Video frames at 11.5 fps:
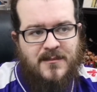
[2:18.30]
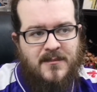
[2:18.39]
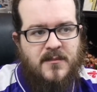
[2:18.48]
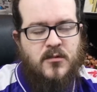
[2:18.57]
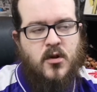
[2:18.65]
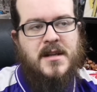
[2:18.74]

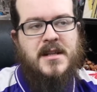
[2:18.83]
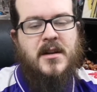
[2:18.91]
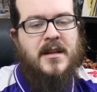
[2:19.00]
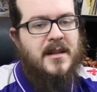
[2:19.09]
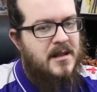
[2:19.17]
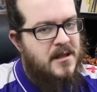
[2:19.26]
not
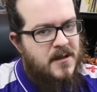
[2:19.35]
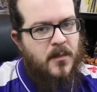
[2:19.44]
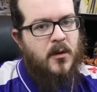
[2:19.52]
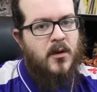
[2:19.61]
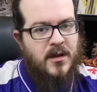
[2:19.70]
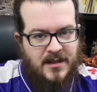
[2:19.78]
necessarily
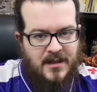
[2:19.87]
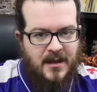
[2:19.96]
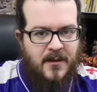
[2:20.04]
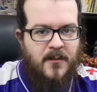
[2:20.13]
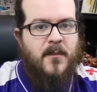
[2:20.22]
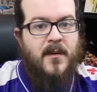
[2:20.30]
exploit it,
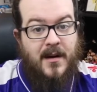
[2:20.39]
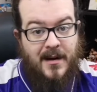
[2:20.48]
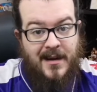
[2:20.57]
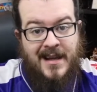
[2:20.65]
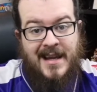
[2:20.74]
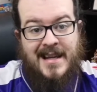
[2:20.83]
but
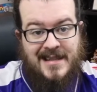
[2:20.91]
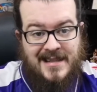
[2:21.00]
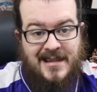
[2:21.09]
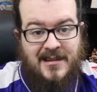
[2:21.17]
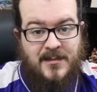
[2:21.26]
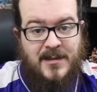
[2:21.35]
it's
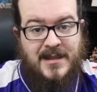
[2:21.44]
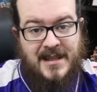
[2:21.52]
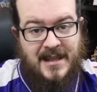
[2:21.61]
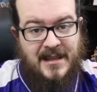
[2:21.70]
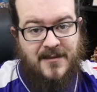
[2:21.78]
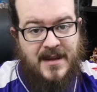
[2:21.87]
there to be
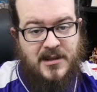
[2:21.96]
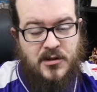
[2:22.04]
taken advantage